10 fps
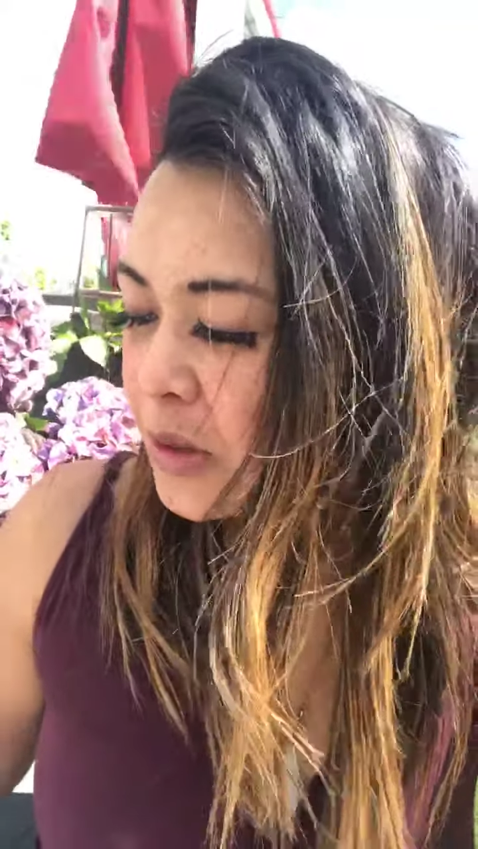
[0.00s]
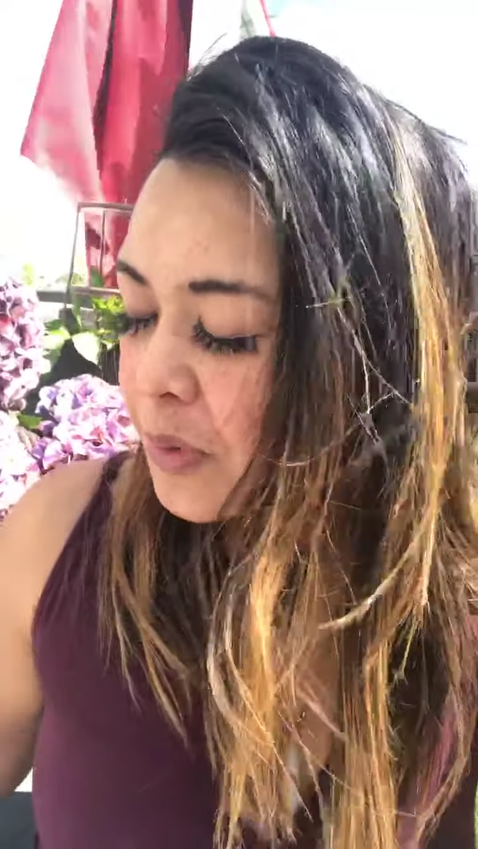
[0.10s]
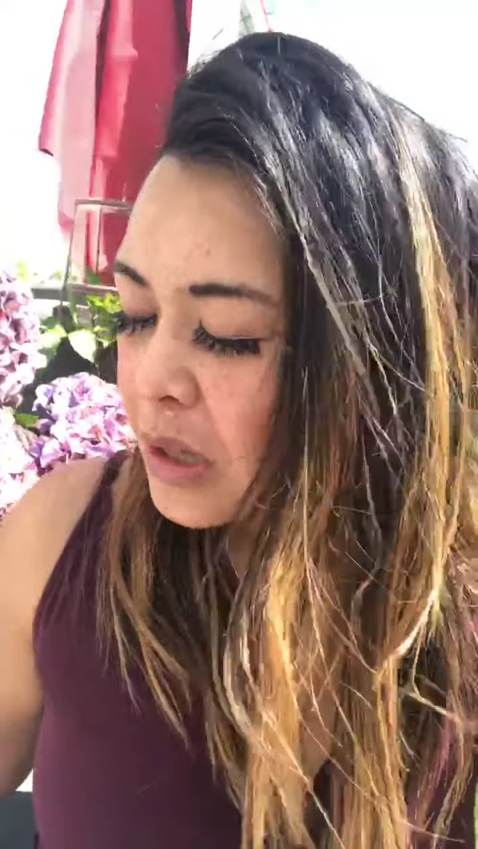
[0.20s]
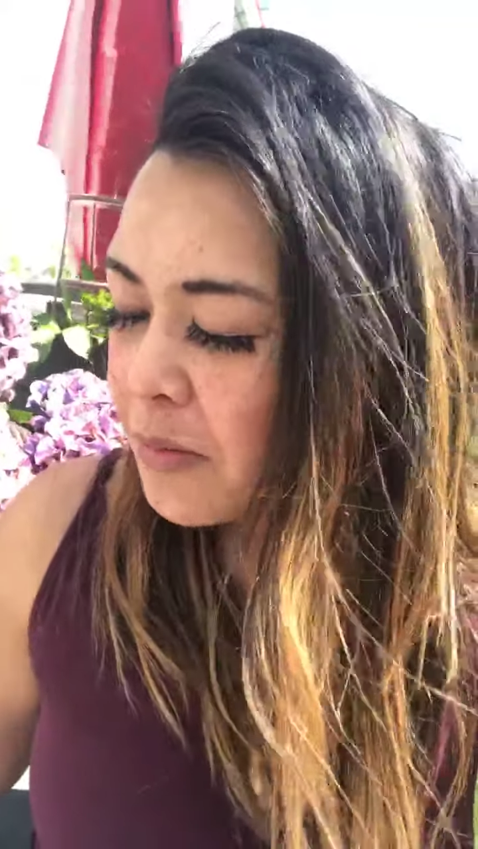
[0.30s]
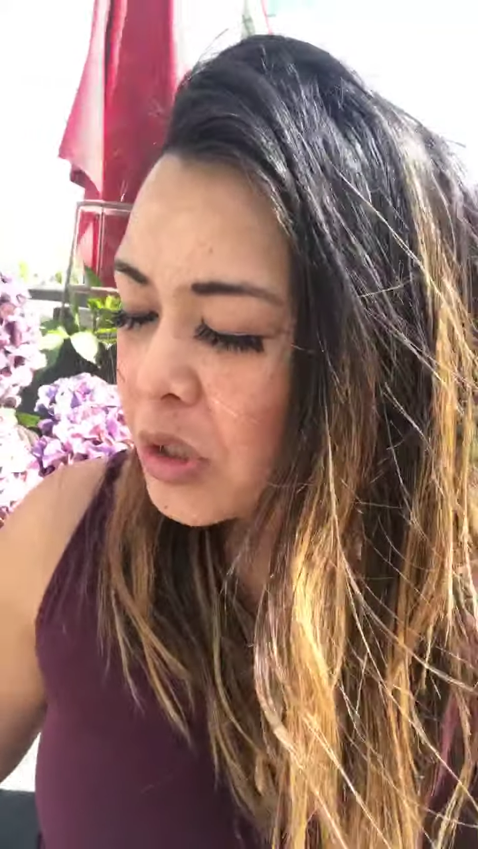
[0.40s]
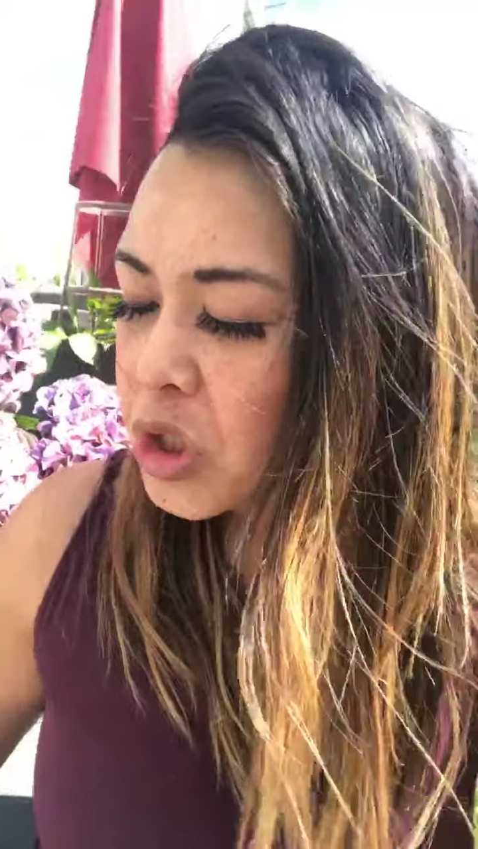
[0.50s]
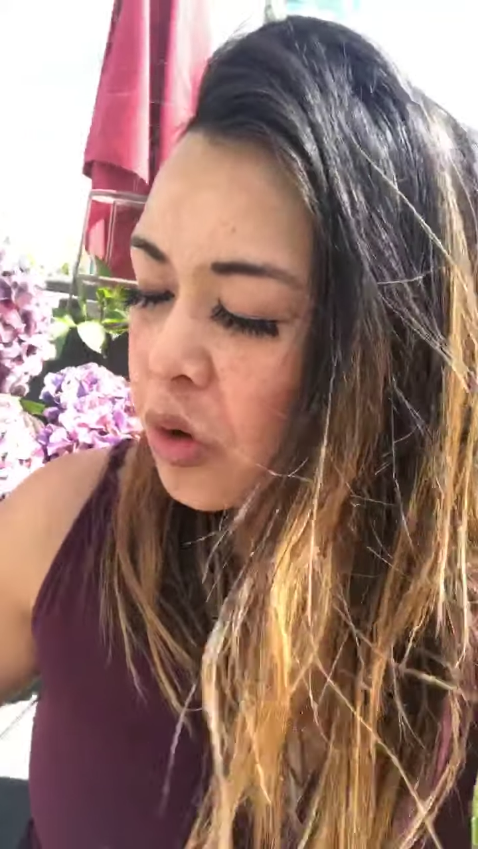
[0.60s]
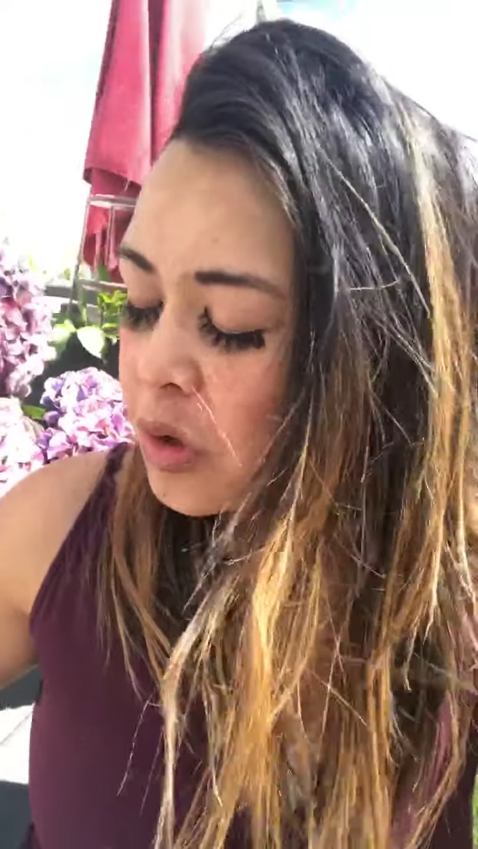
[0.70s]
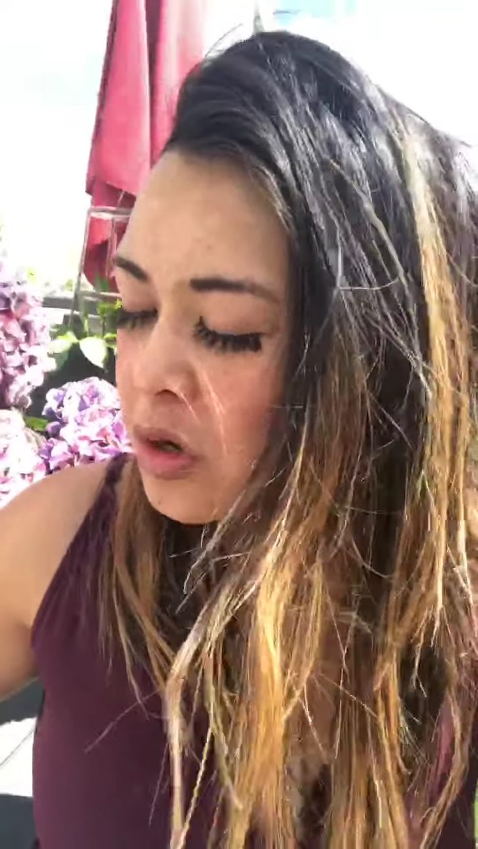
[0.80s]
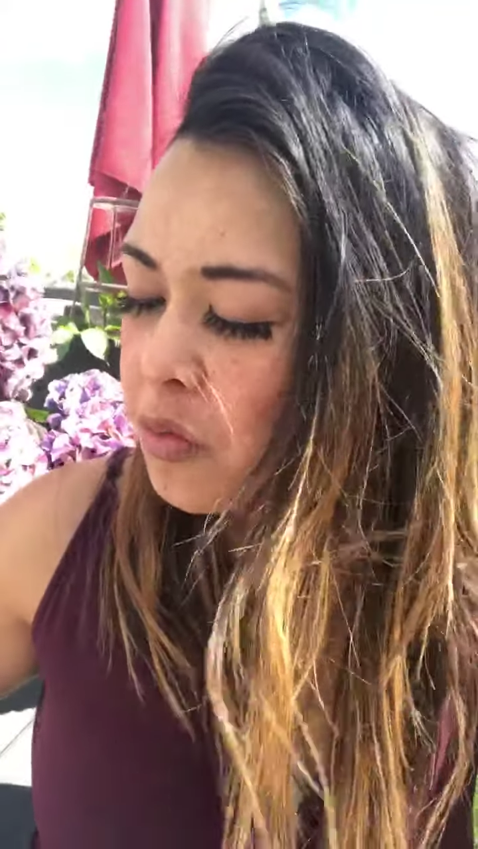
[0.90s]
But let me
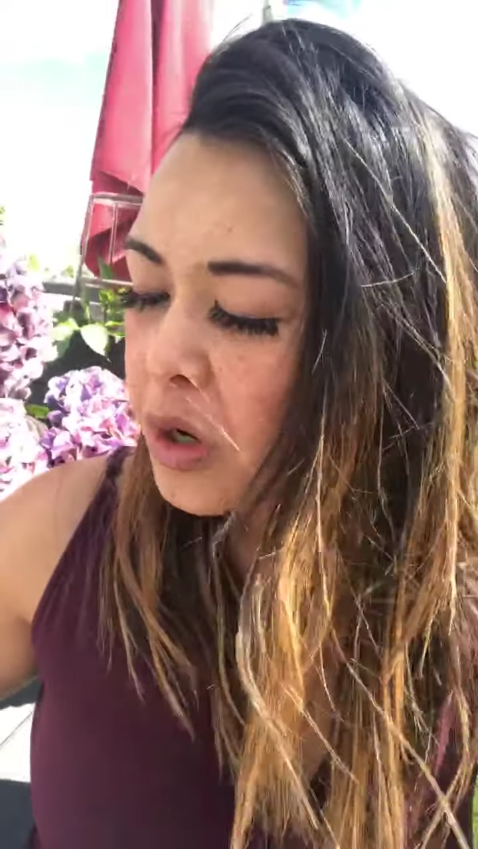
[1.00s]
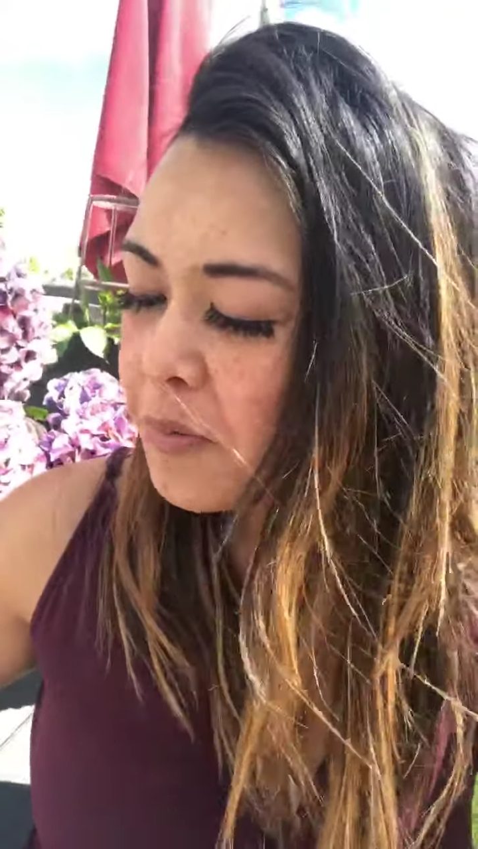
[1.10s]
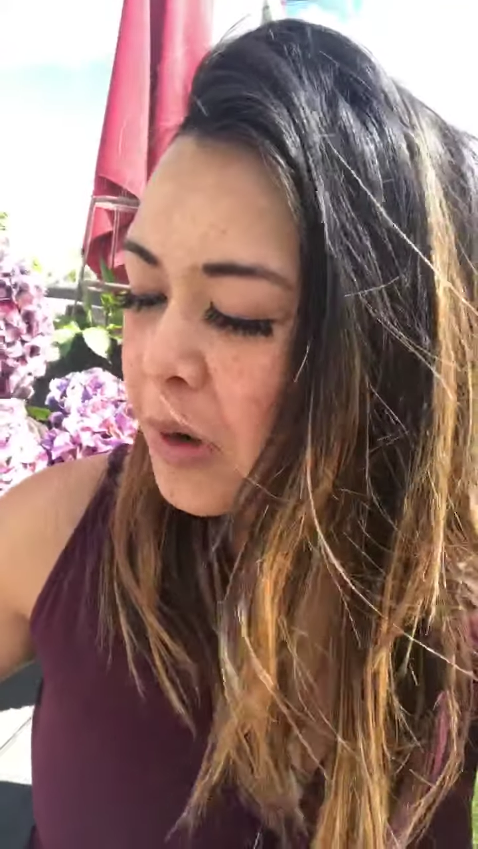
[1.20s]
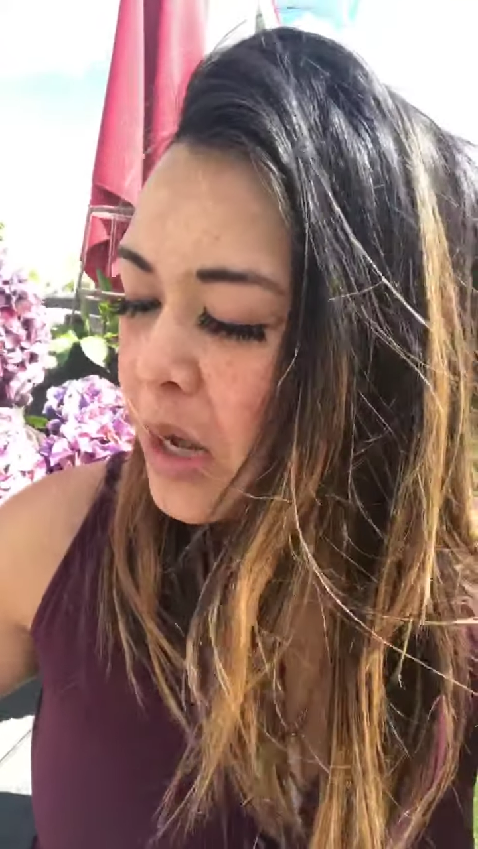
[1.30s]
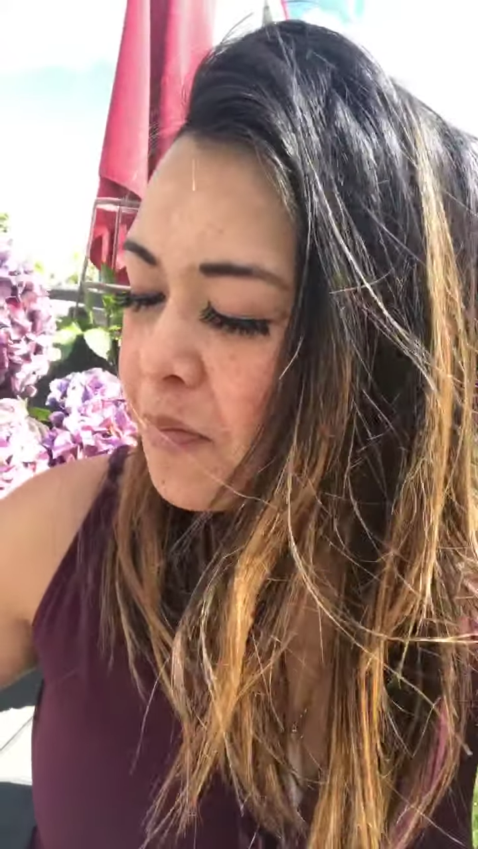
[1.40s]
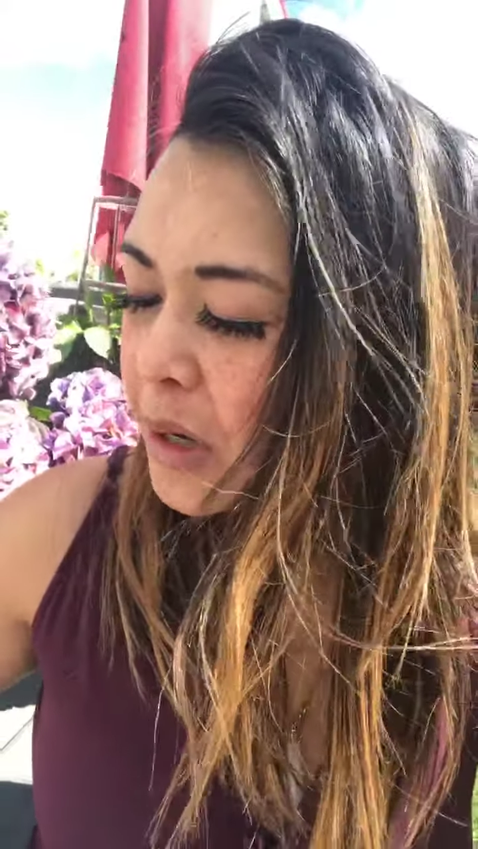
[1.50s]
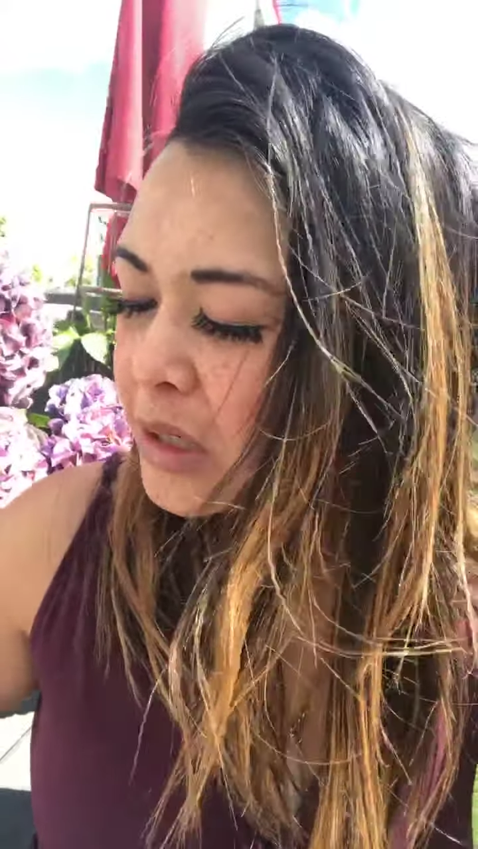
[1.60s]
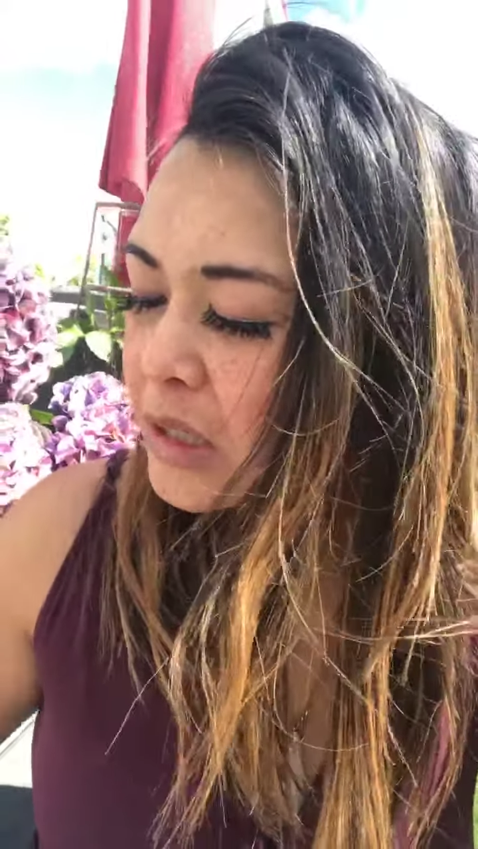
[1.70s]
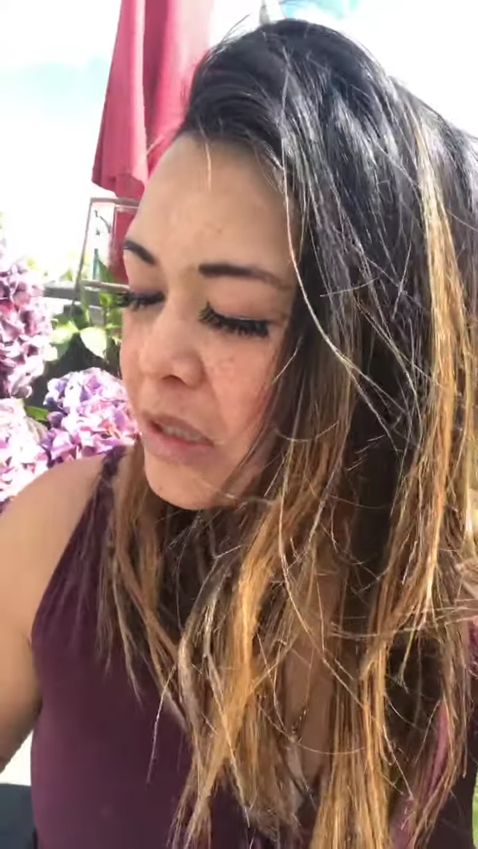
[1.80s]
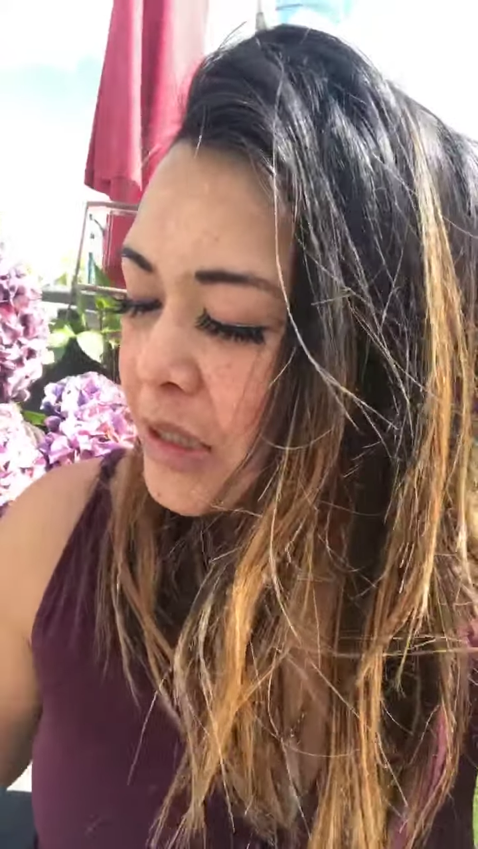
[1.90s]
show you what my abundance